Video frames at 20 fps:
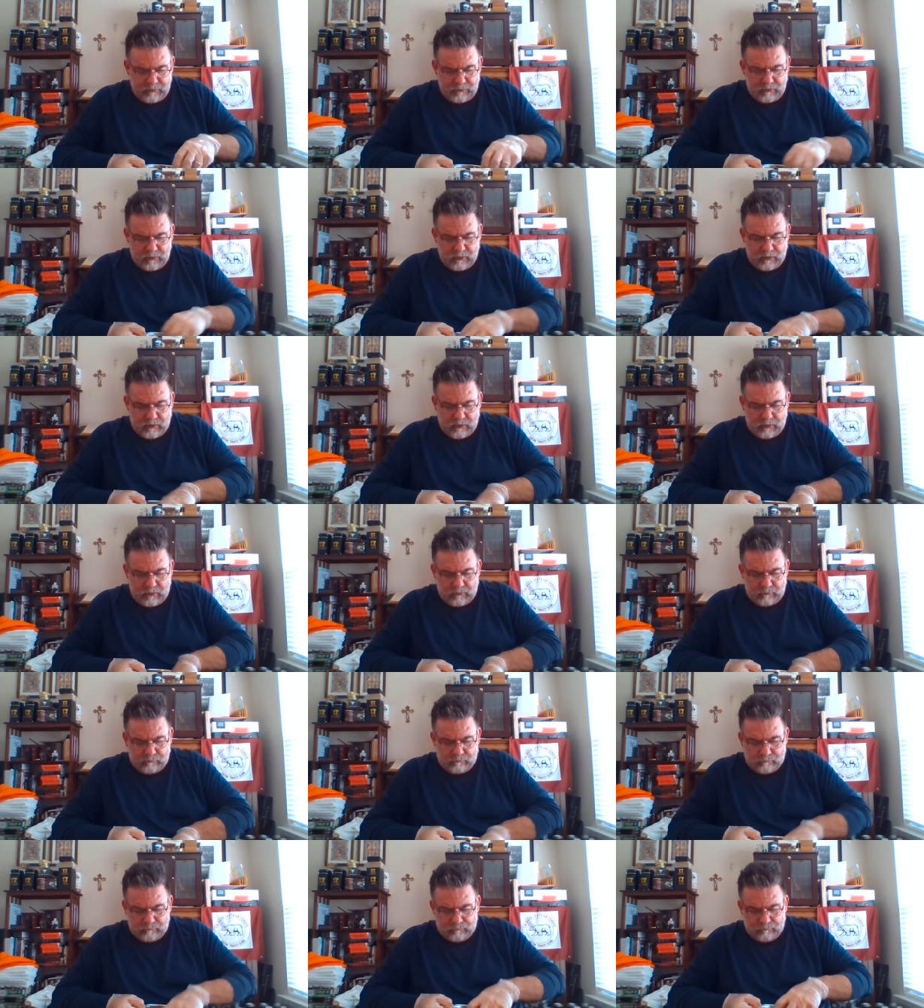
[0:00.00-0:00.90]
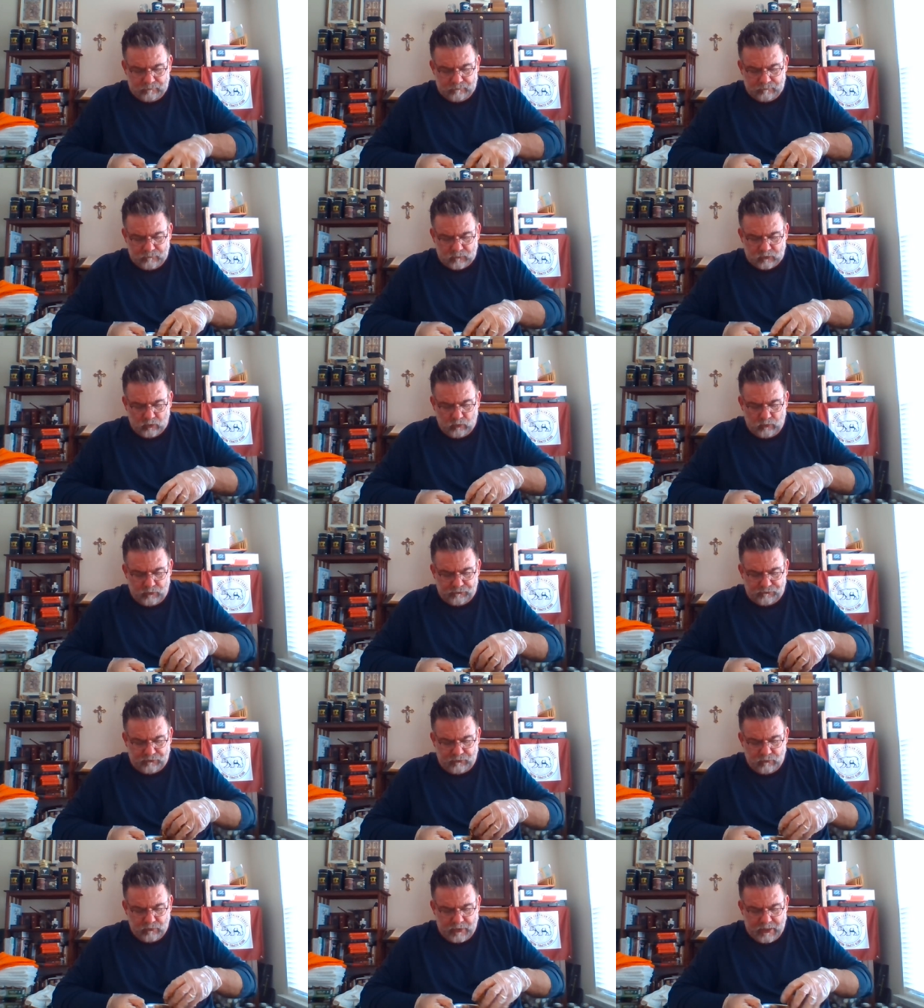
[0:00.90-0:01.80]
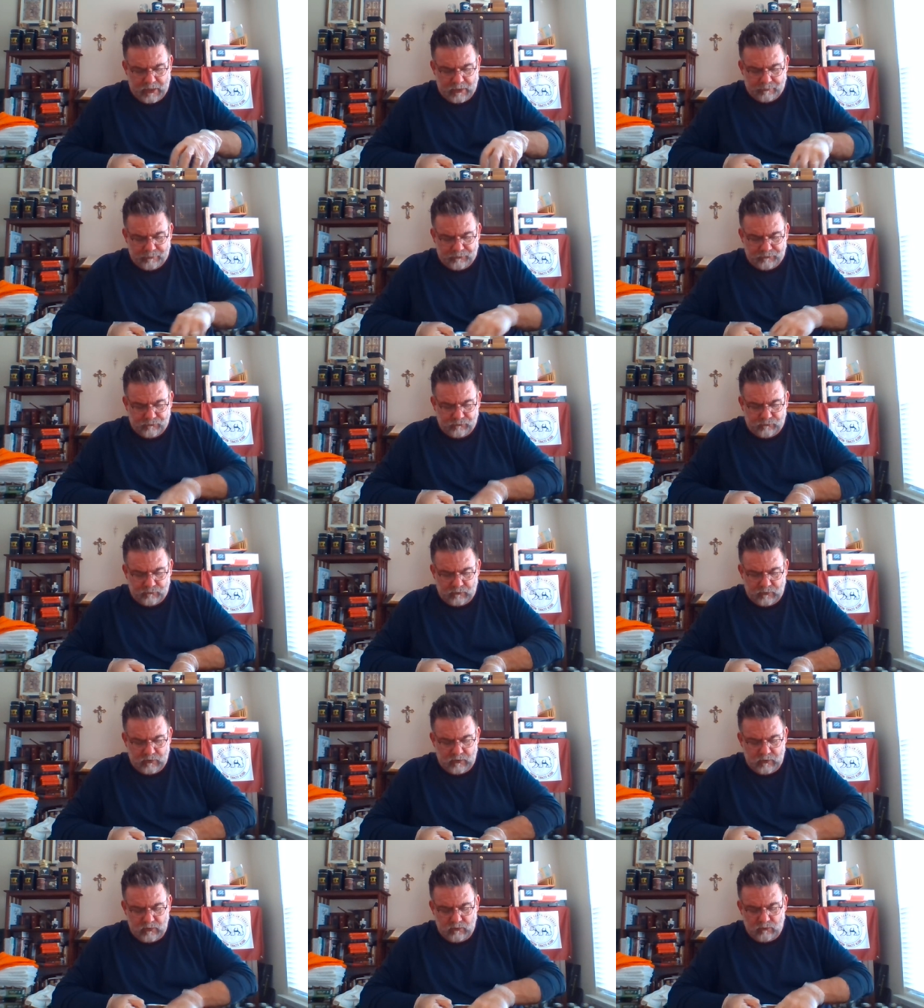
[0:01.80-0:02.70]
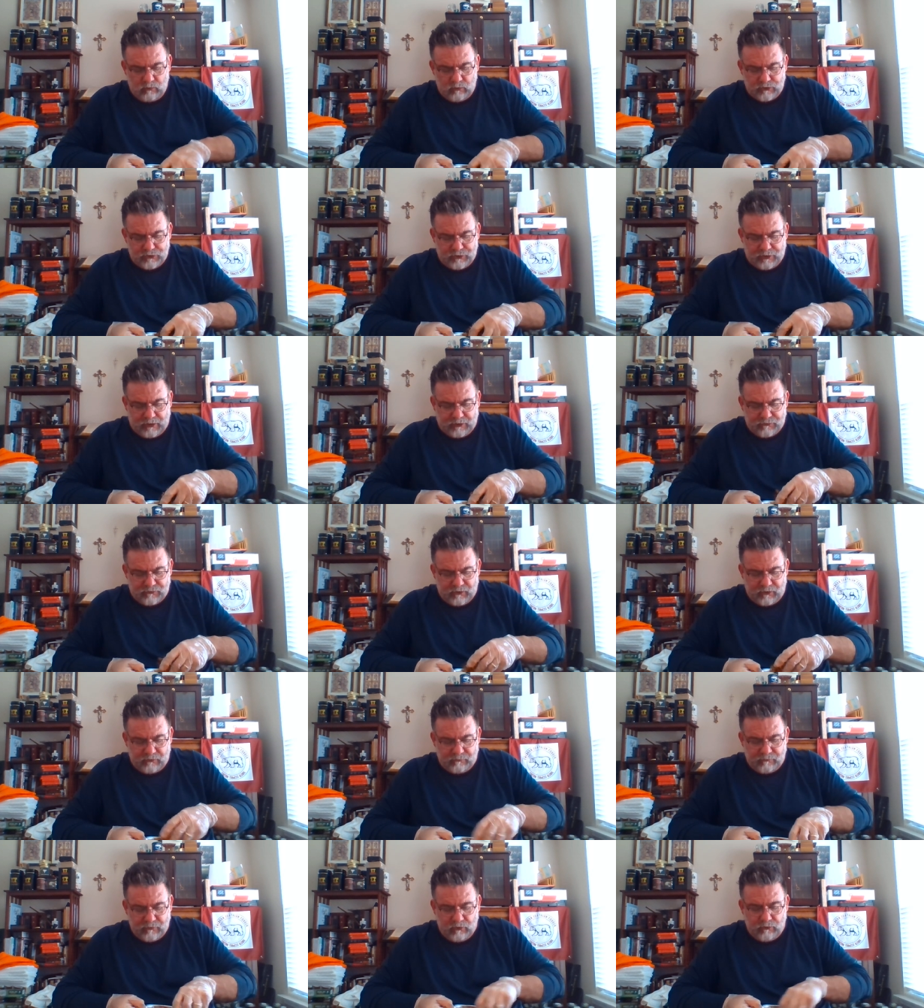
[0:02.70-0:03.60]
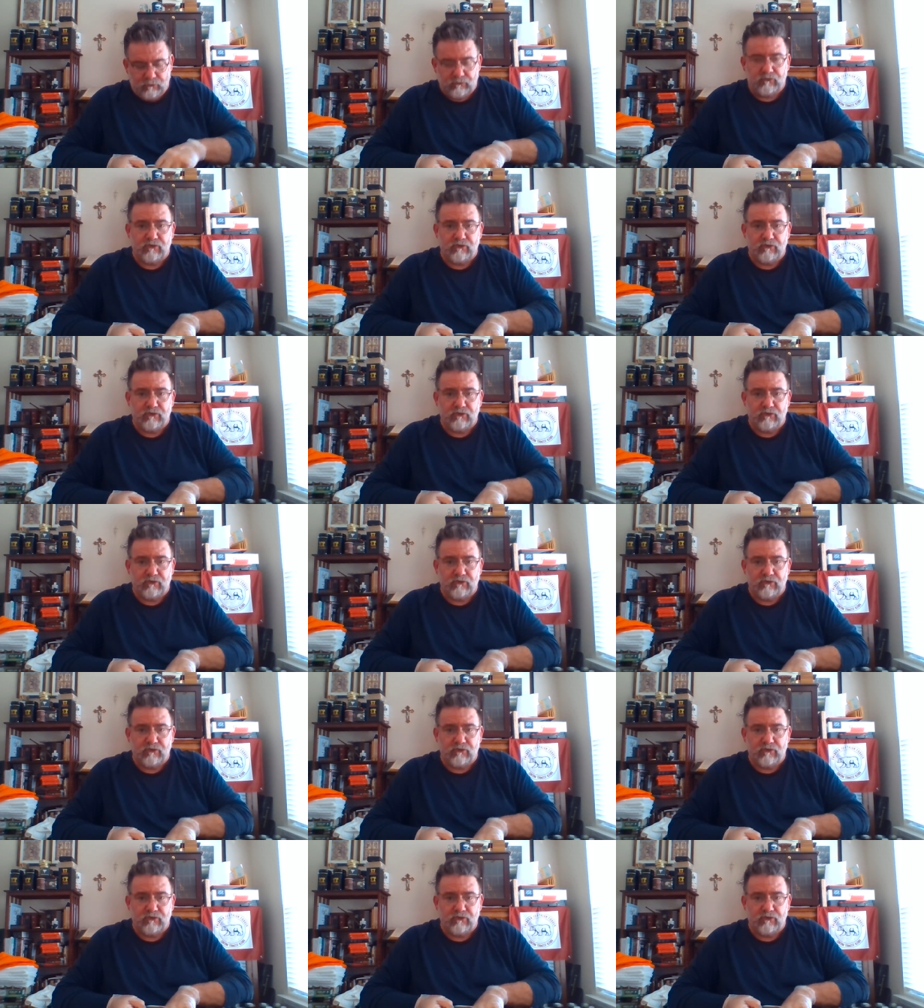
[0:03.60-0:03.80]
So we'll see what happens, what you guys think of those.